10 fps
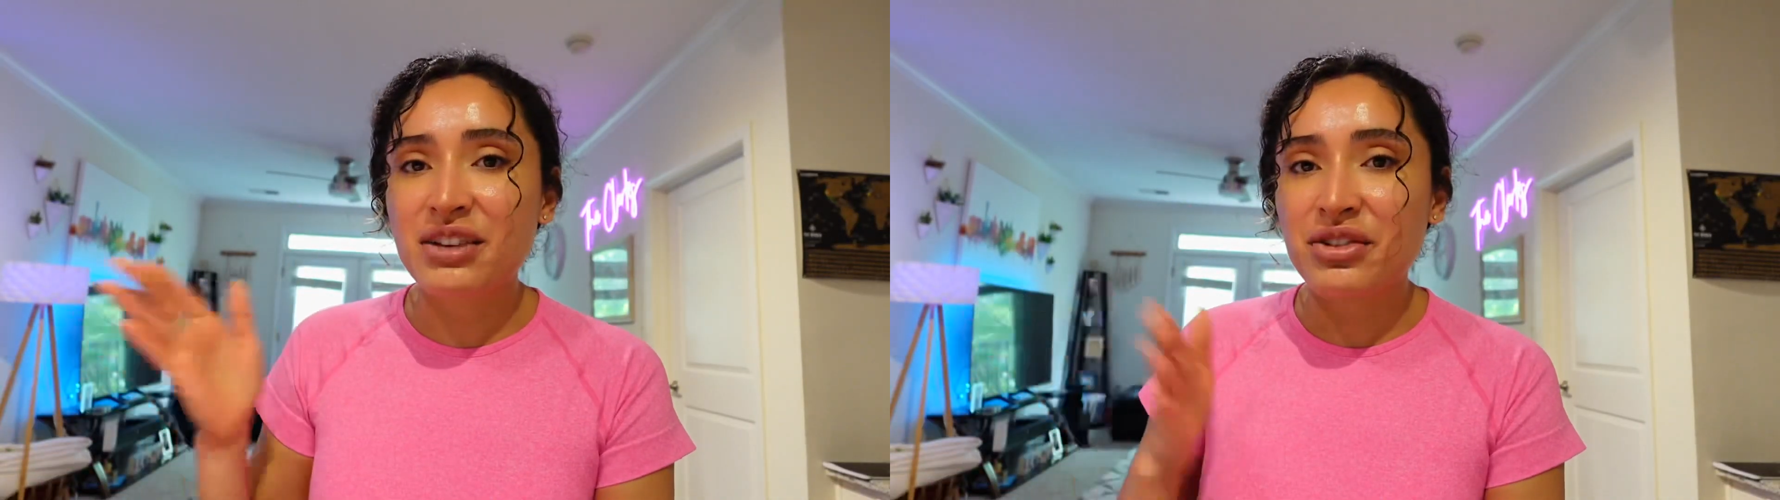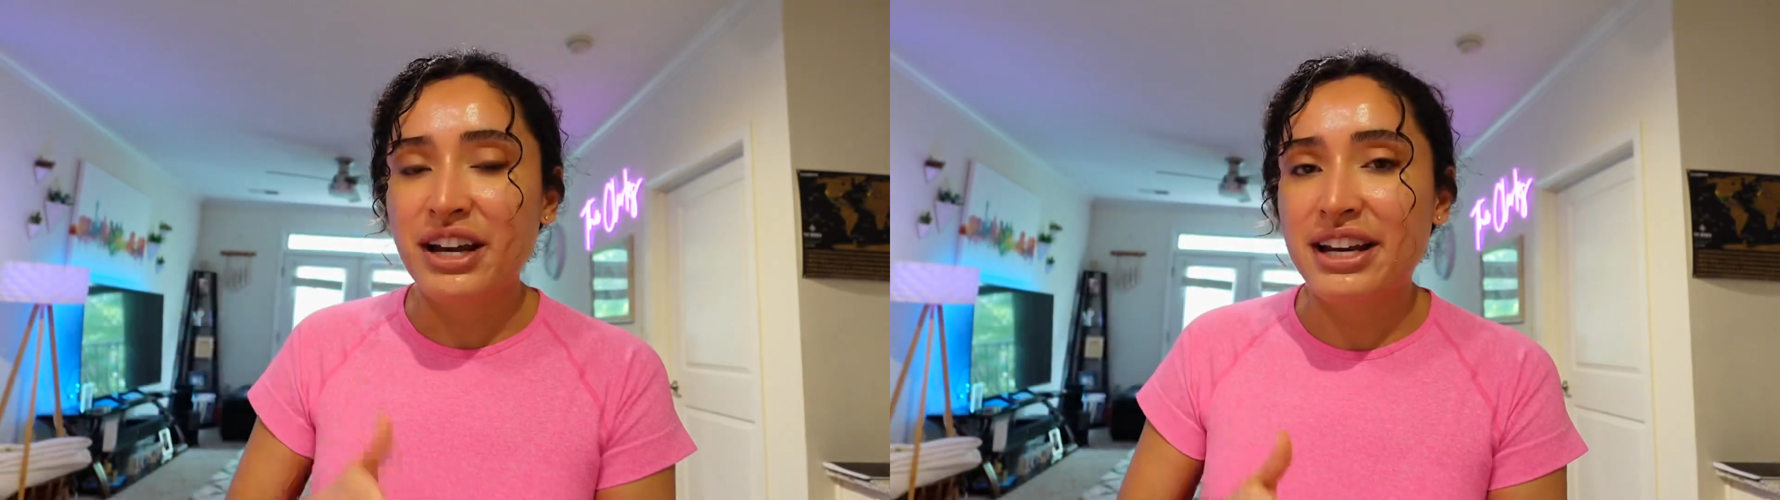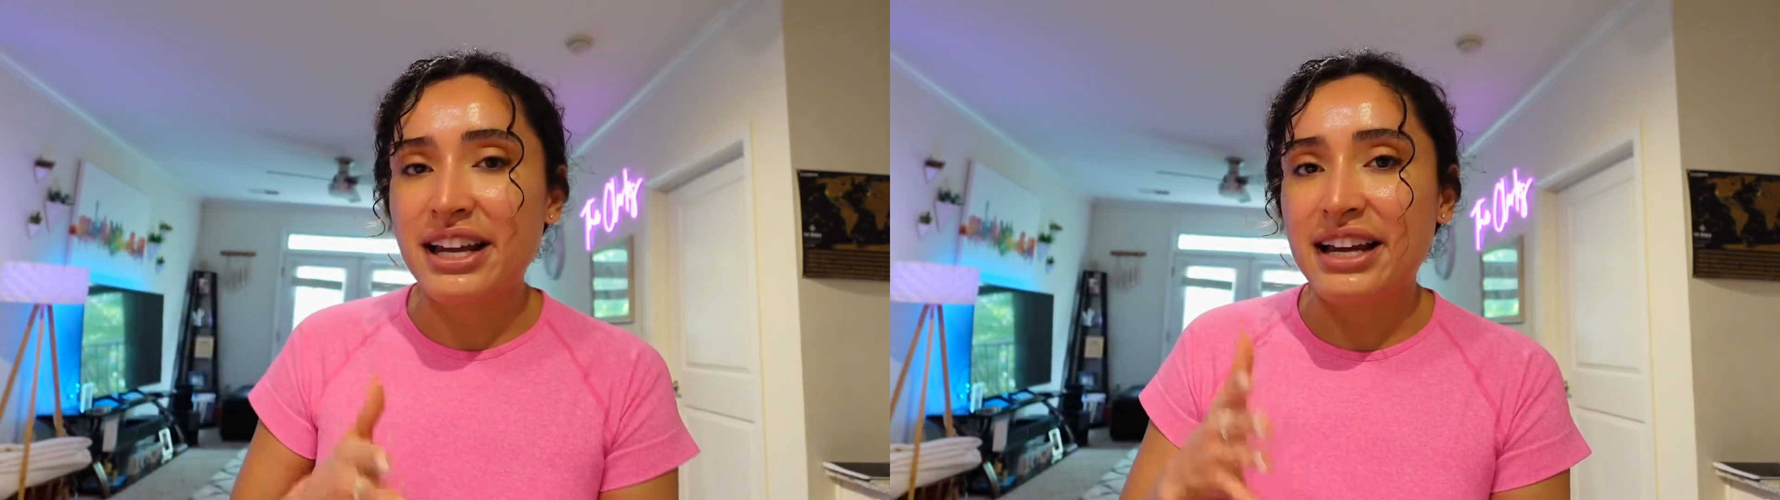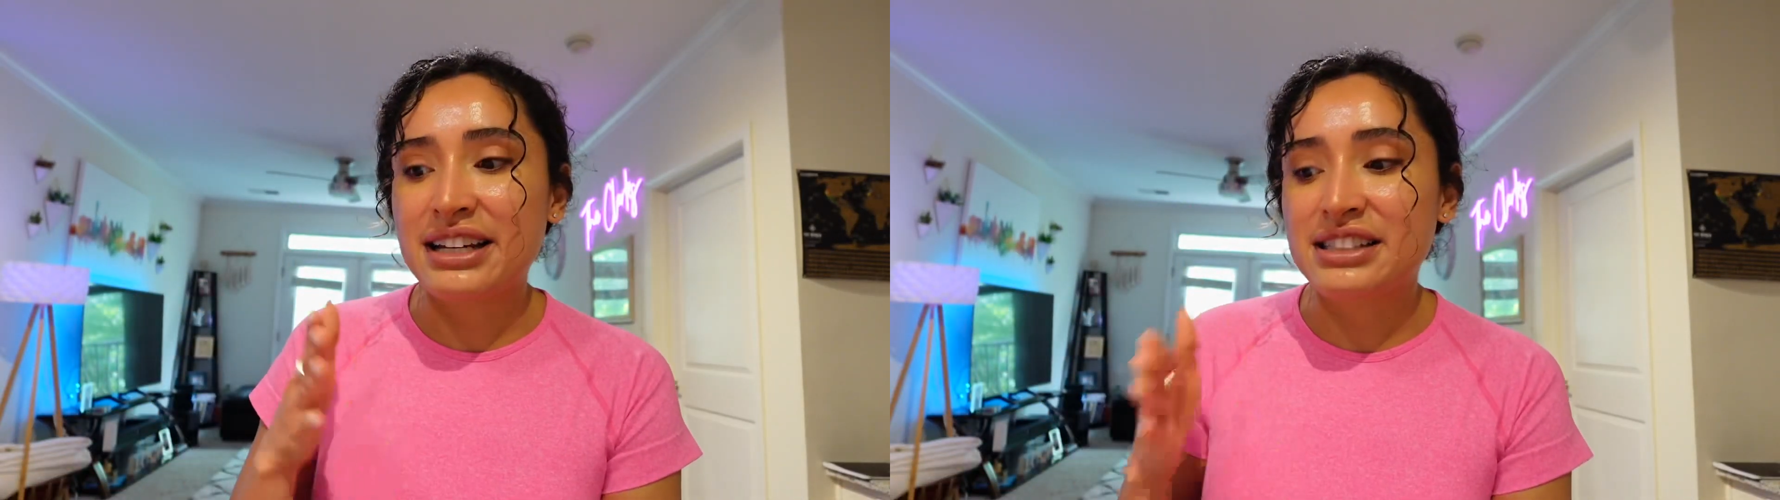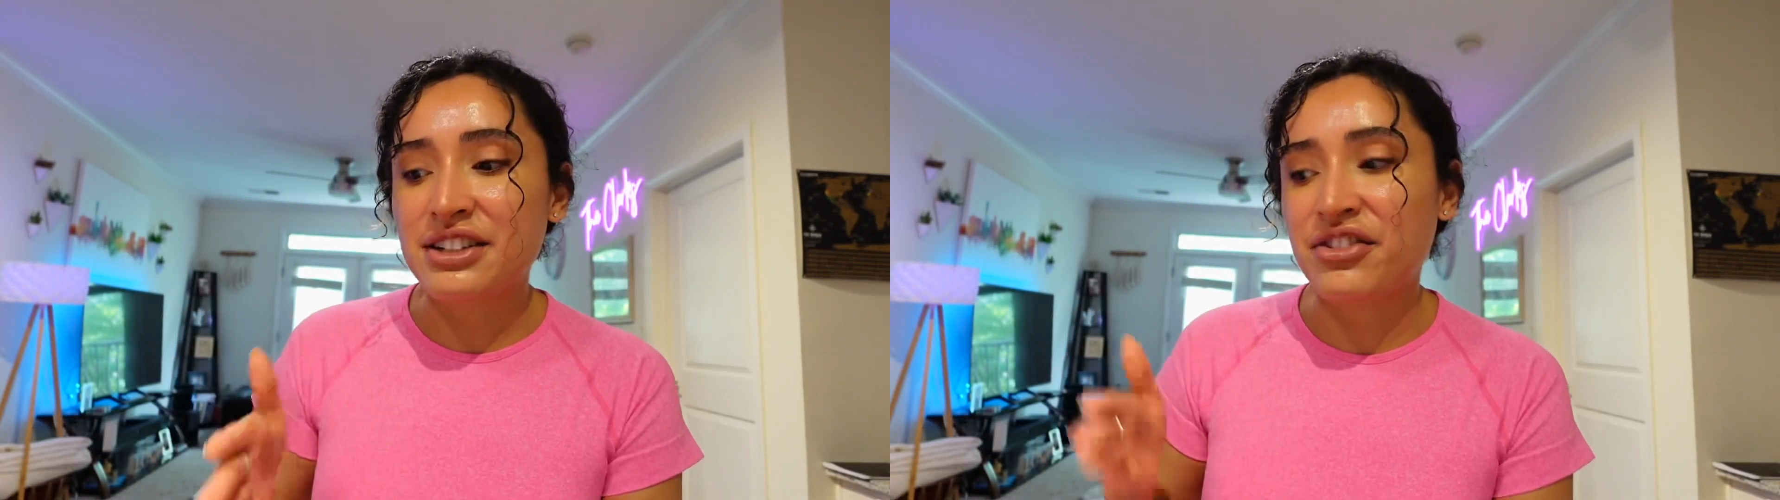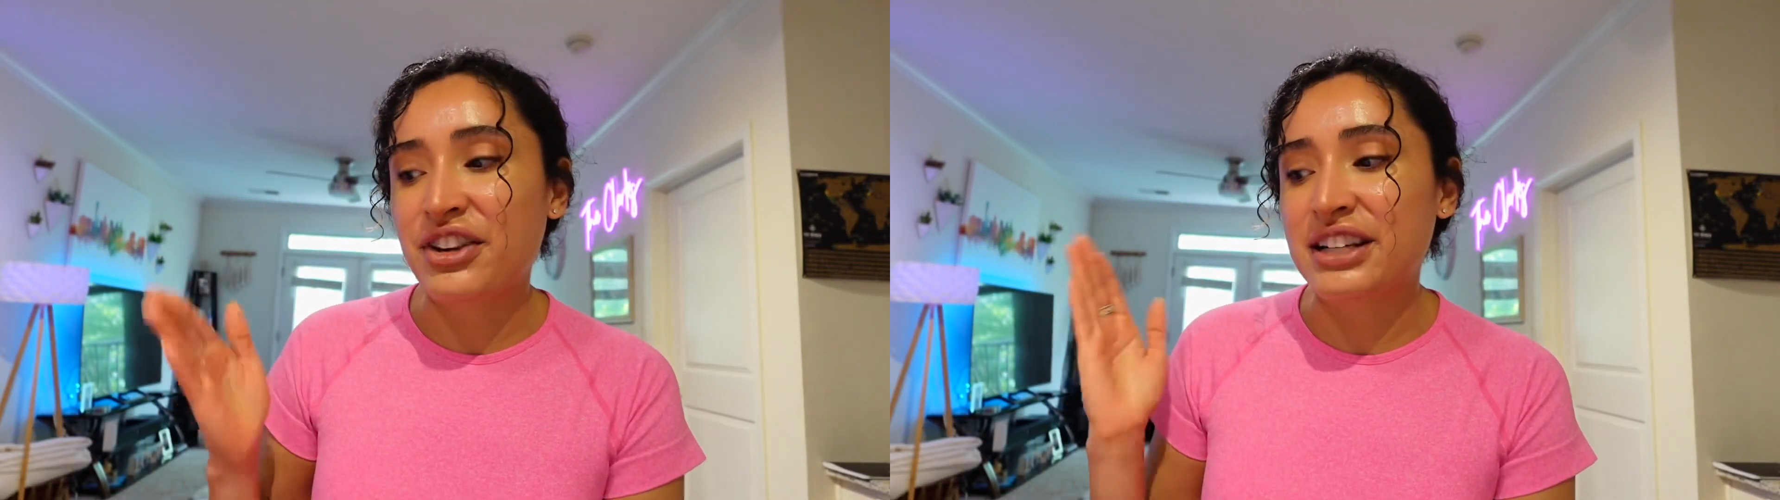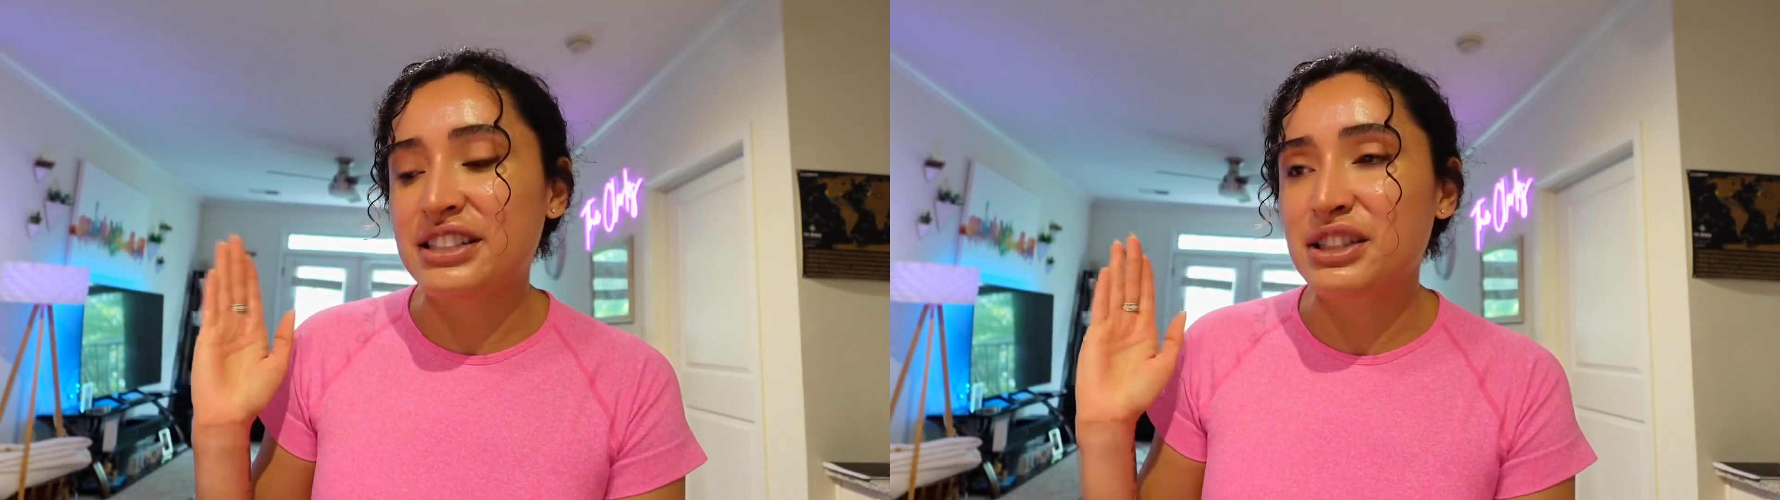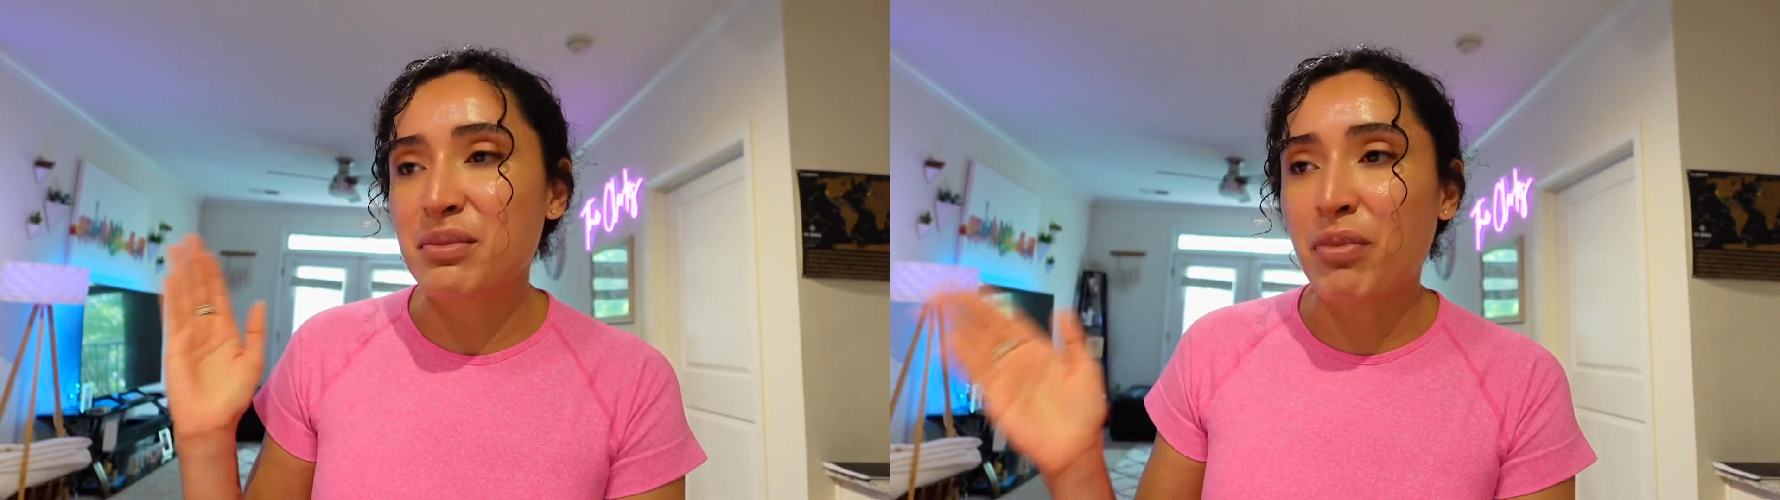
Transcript: creating different